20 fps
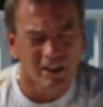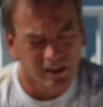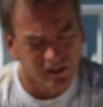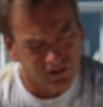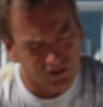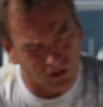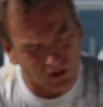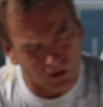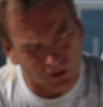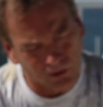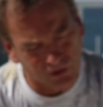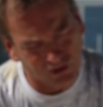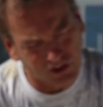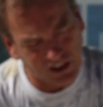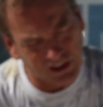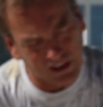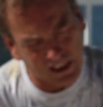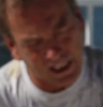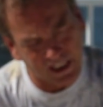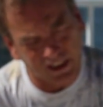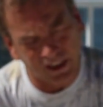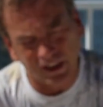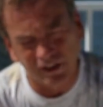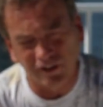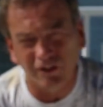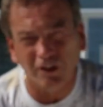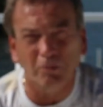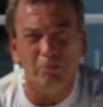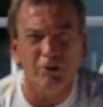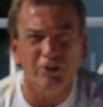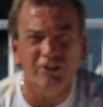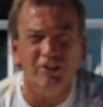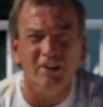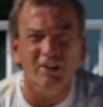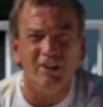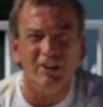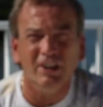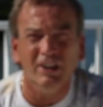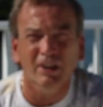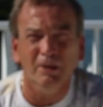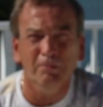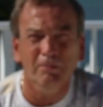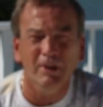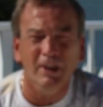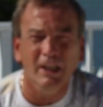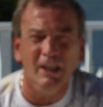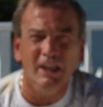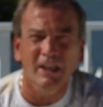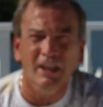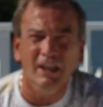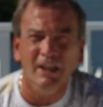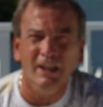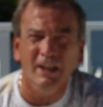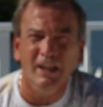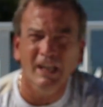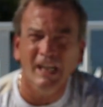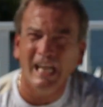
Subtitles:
So Sealand ends up with Tilikum in